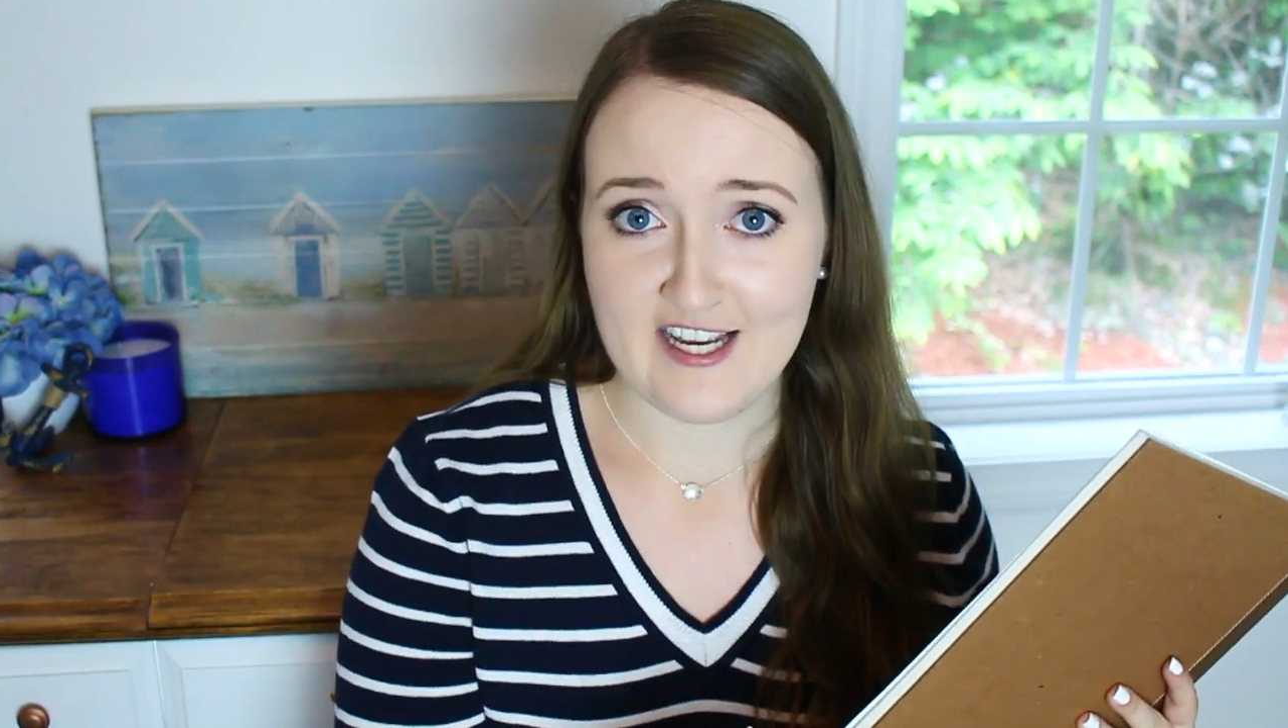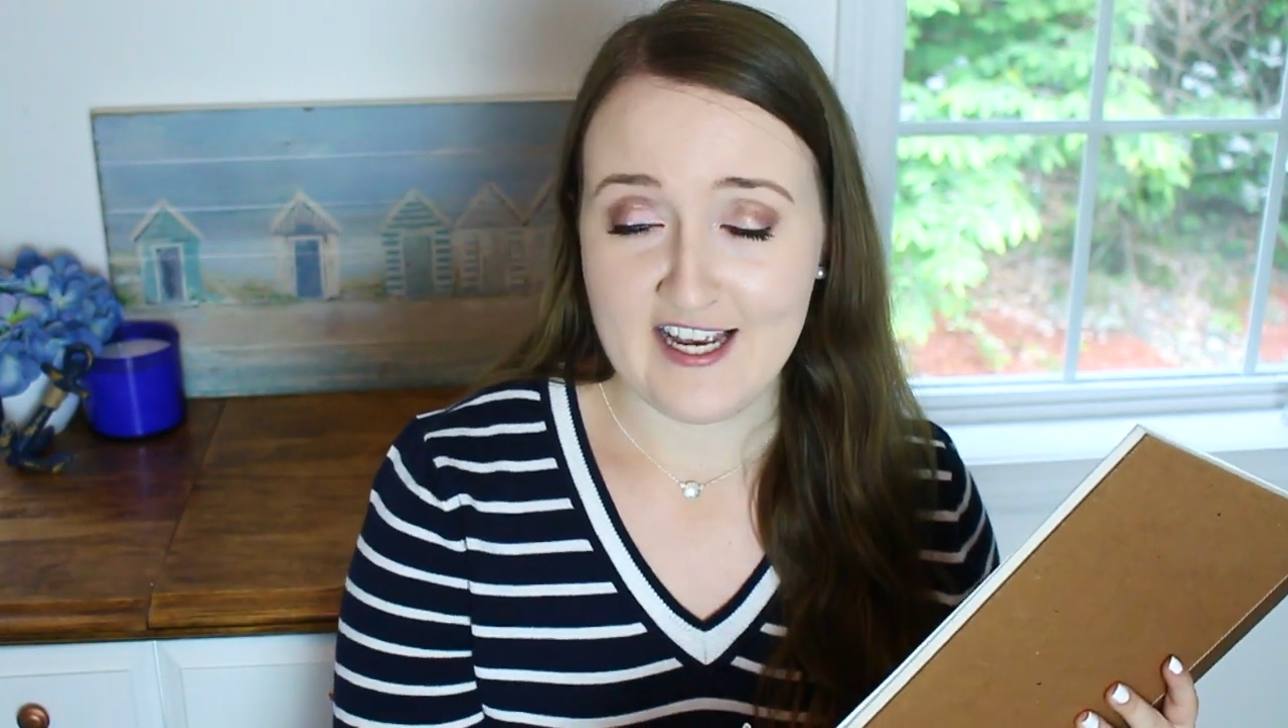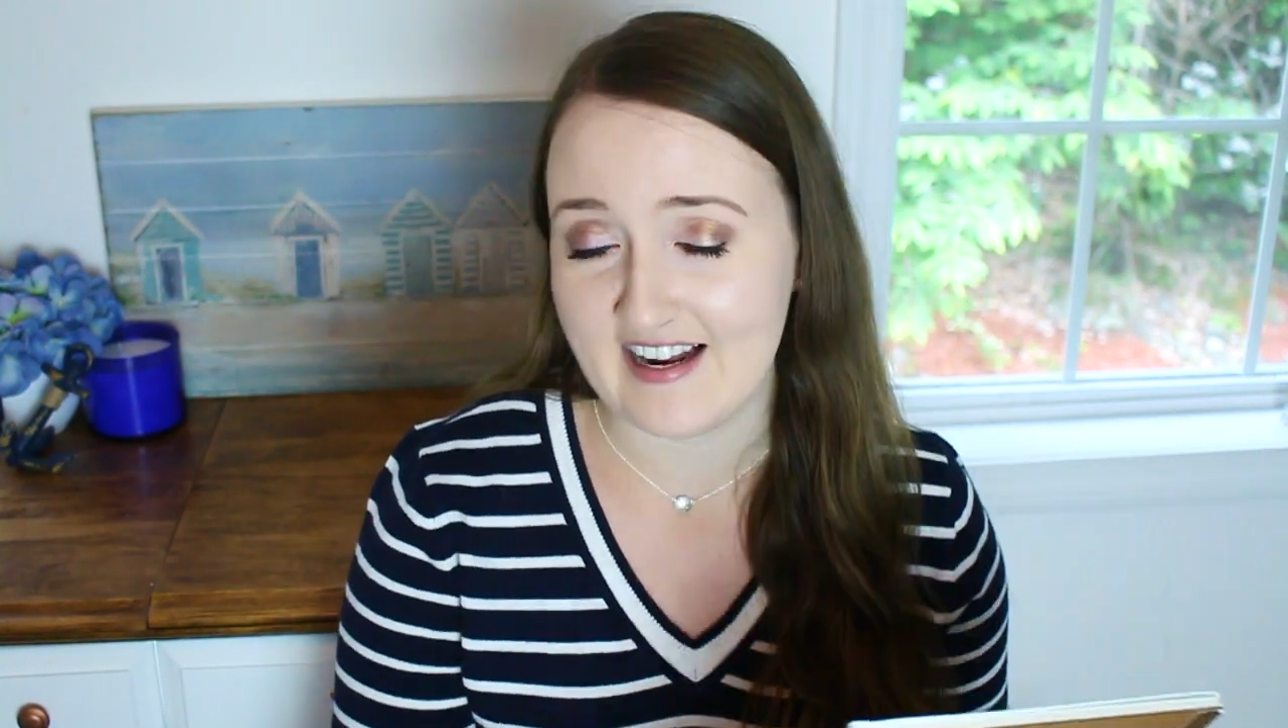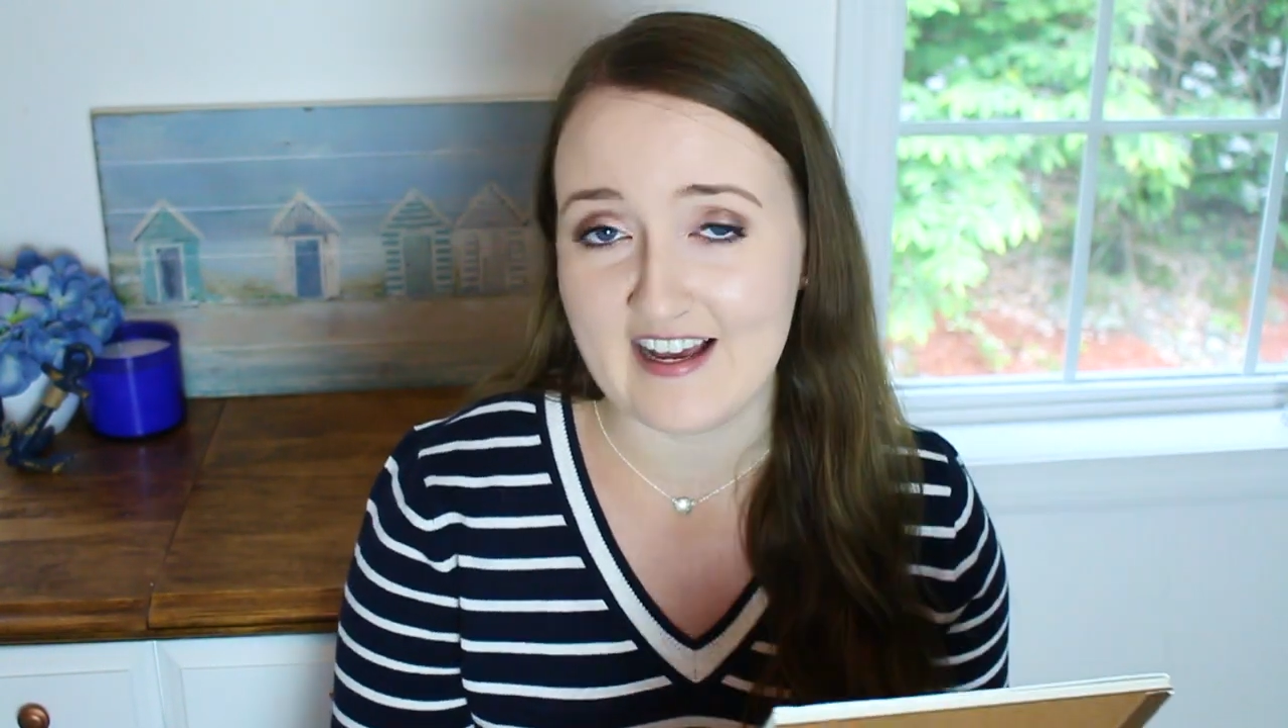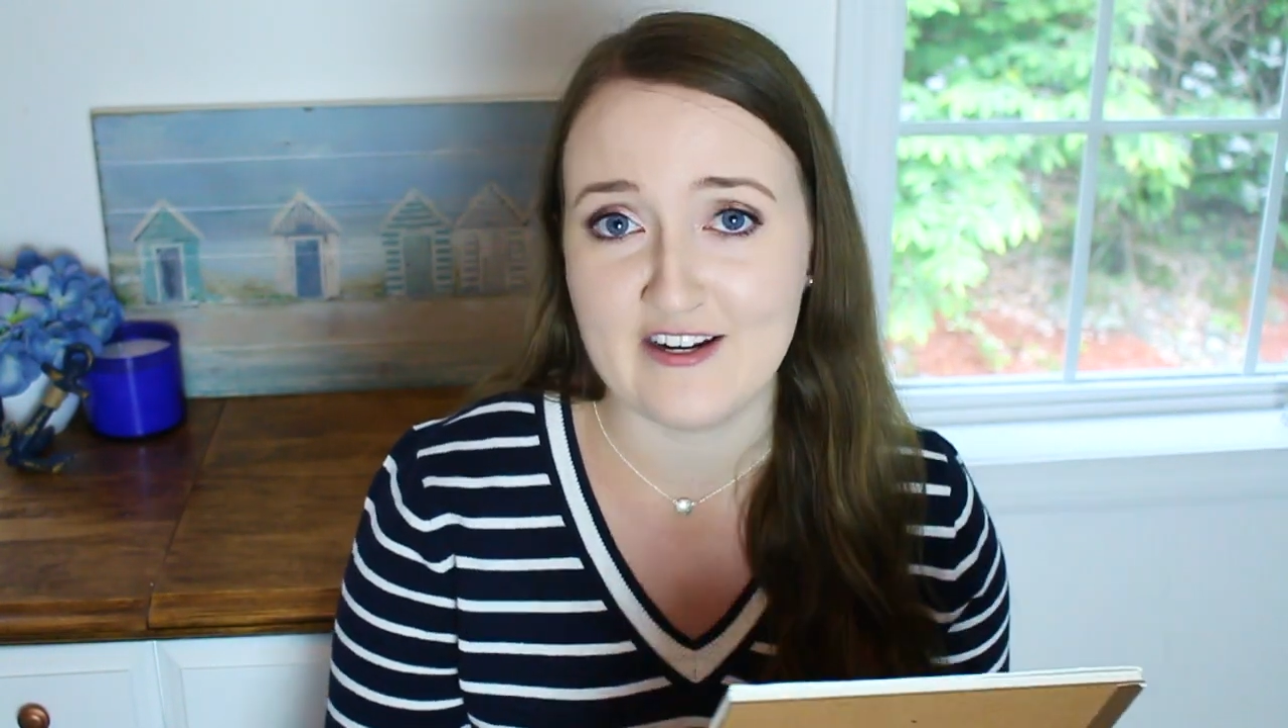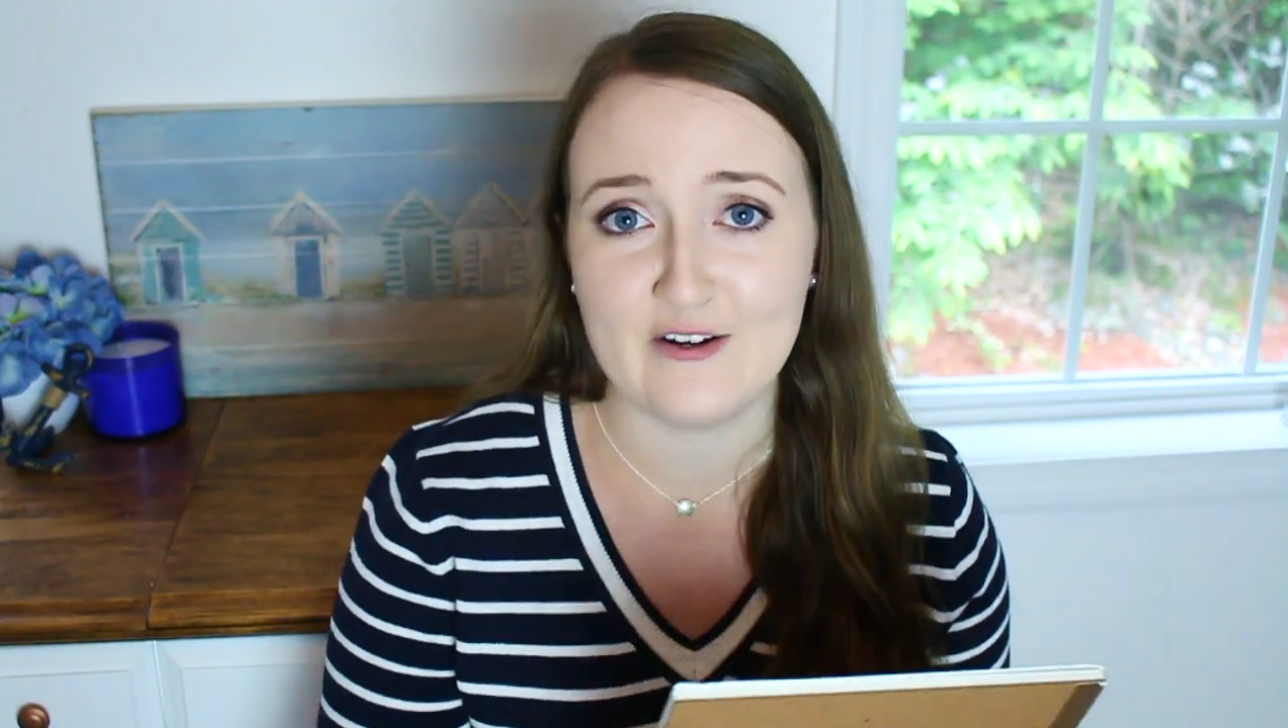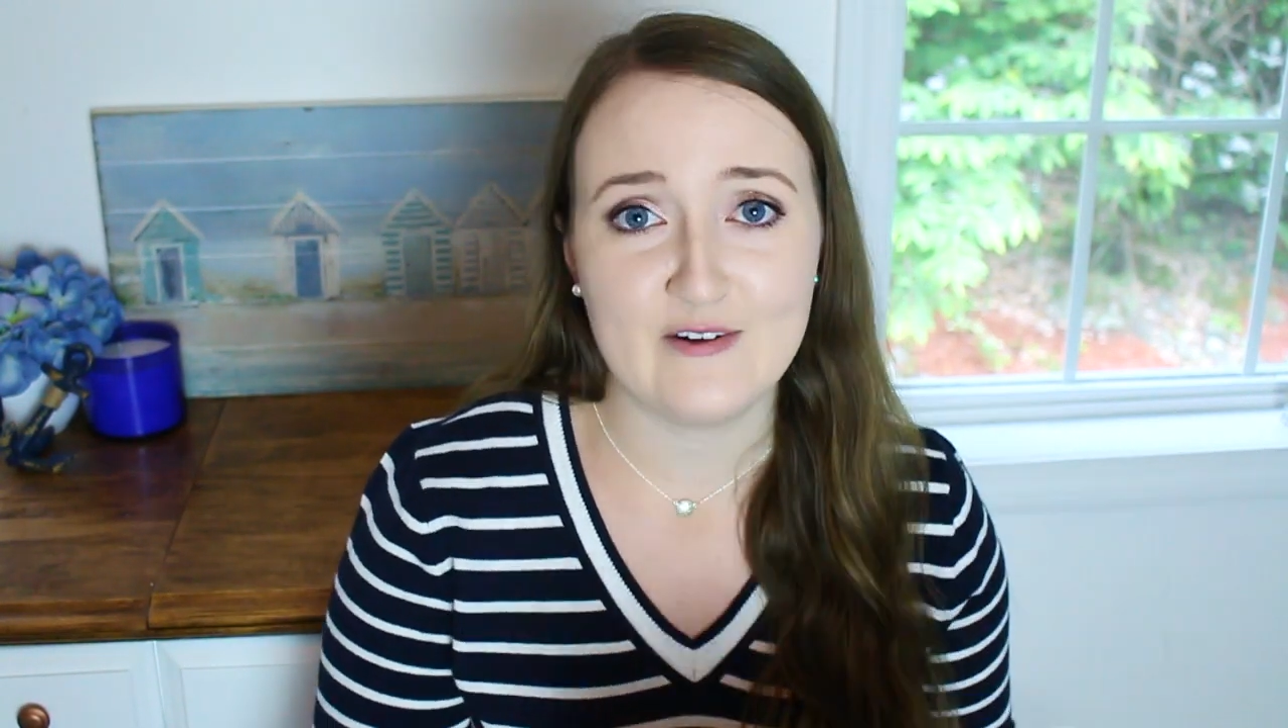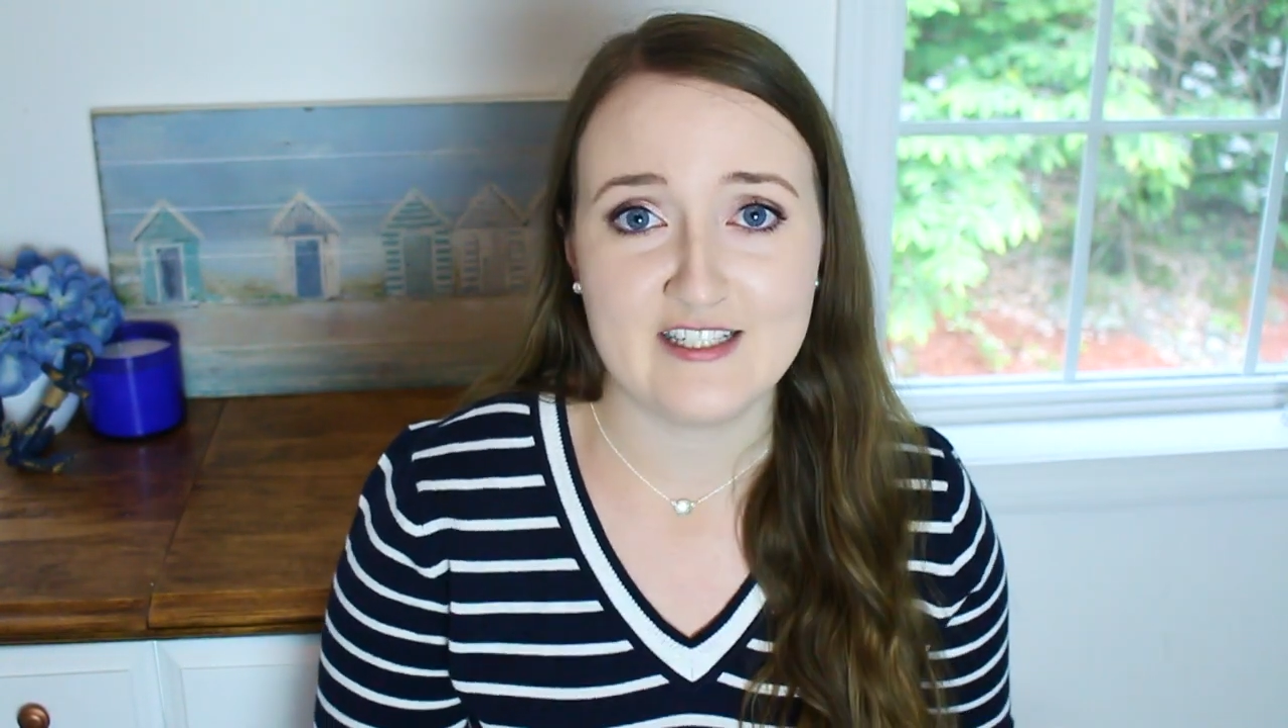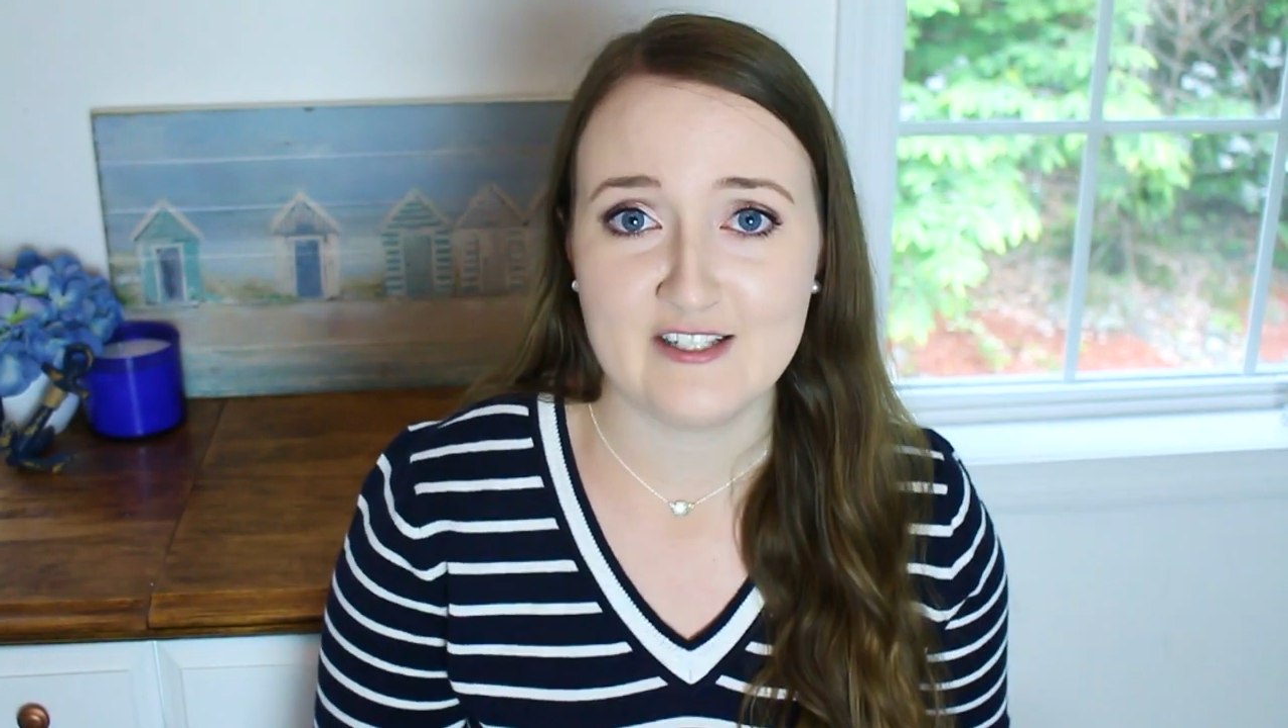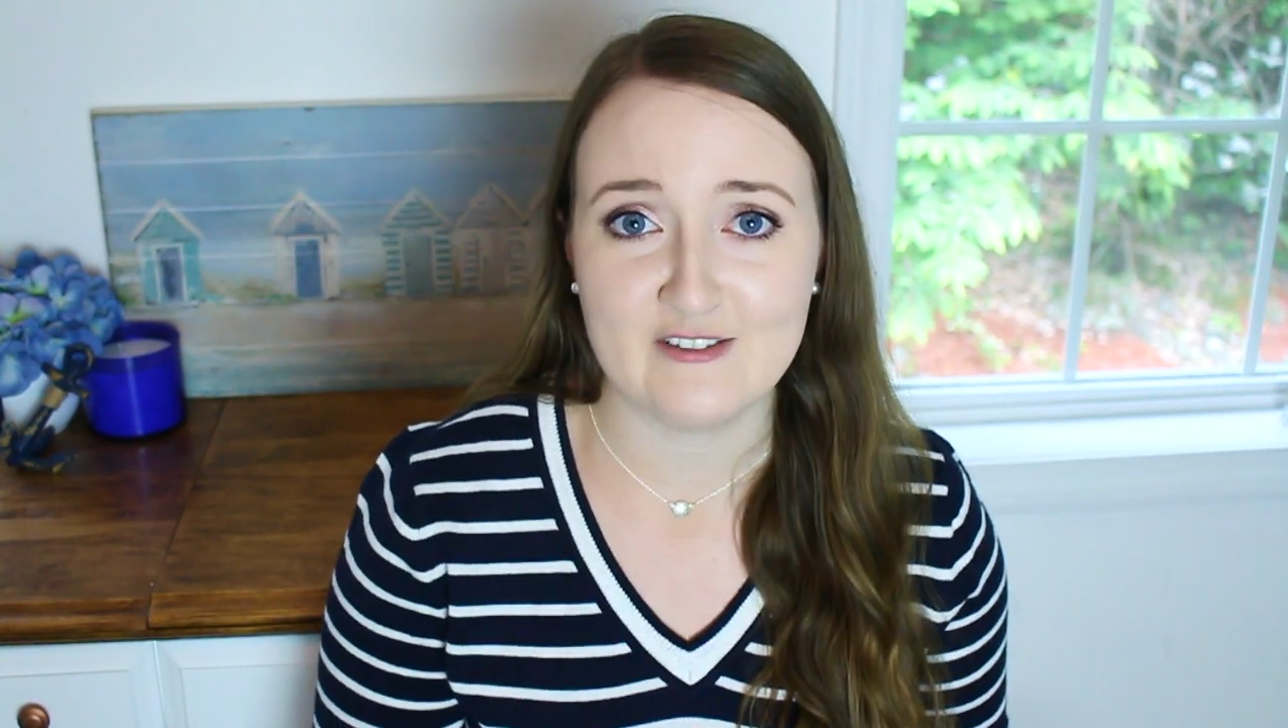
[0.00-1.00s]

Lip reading: and had no idea